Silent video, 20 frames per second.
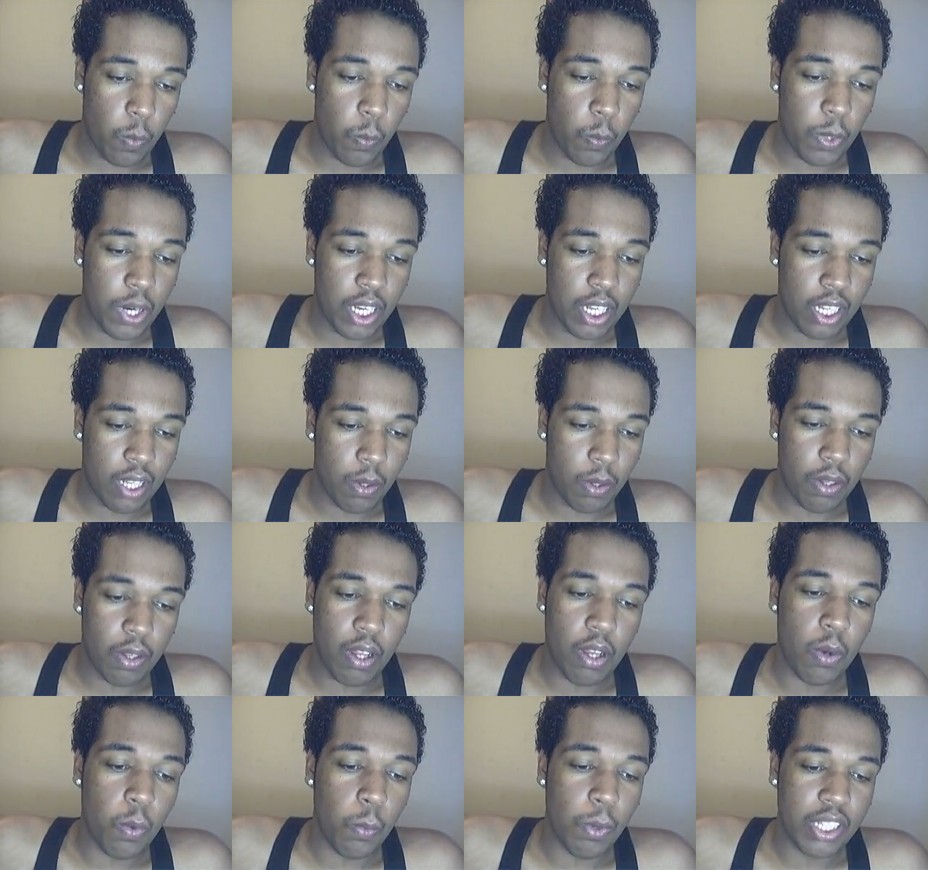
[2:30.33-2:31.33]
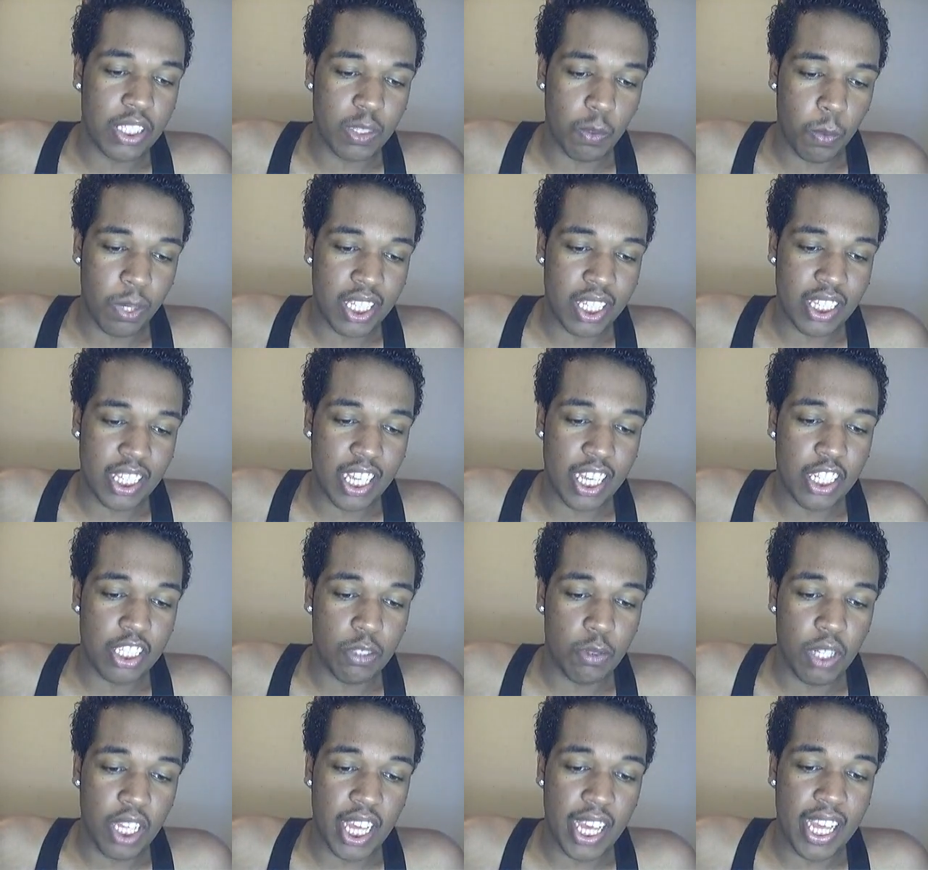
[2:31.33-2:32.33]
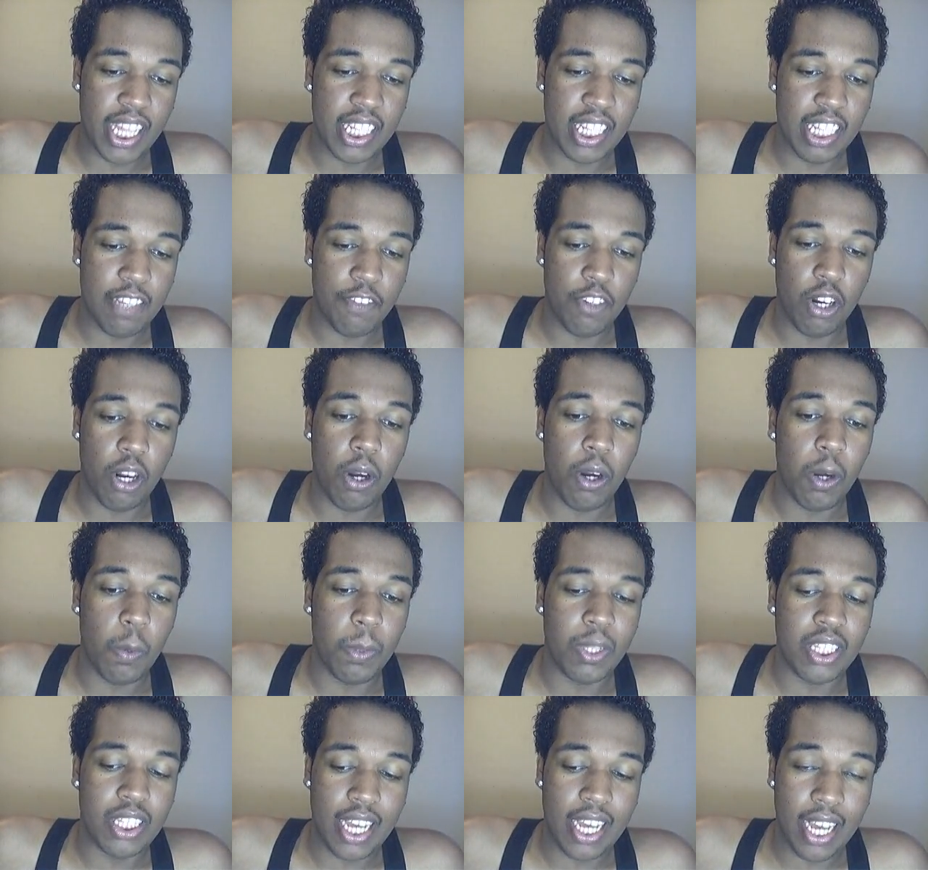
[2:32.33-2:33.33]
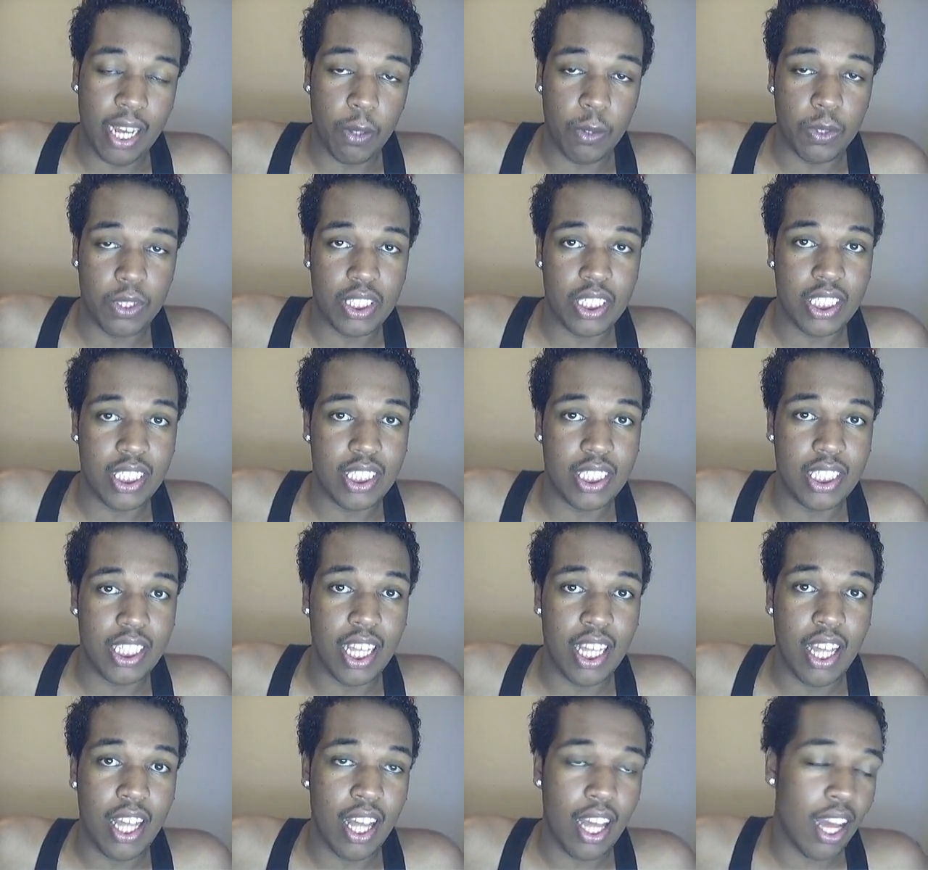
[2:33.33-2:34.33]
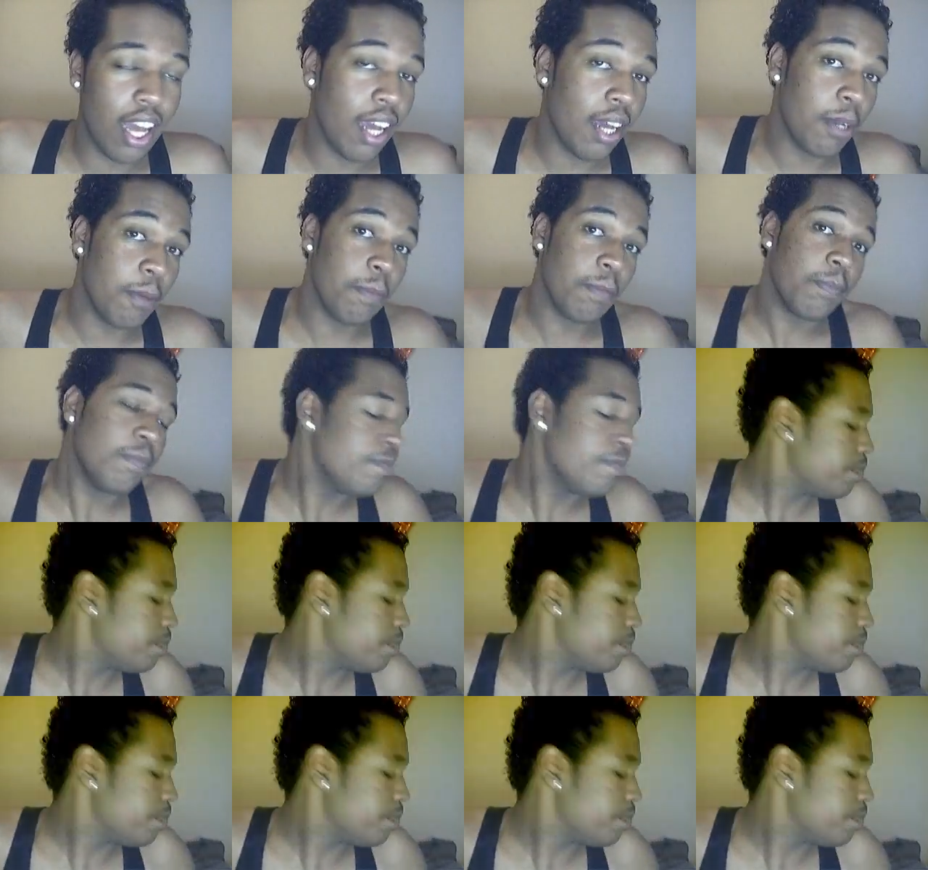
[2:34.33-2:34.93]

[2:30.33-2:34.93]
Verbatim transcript: What what's one thing you can't leave your home without? Um,